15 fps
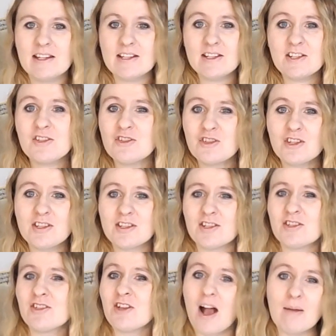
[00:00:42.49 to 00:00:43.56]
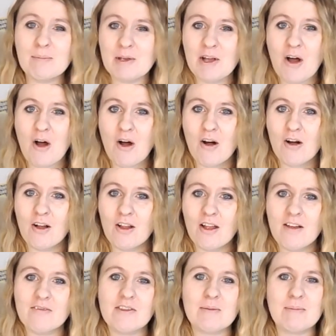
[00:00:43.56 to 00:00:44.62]
this is just a shopping haul
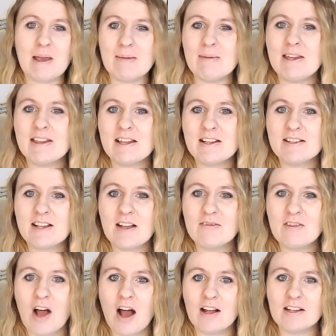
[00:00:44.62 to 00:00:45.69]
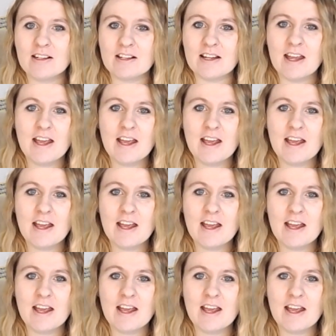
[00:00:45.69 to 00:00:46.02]
of the baby things I've gotten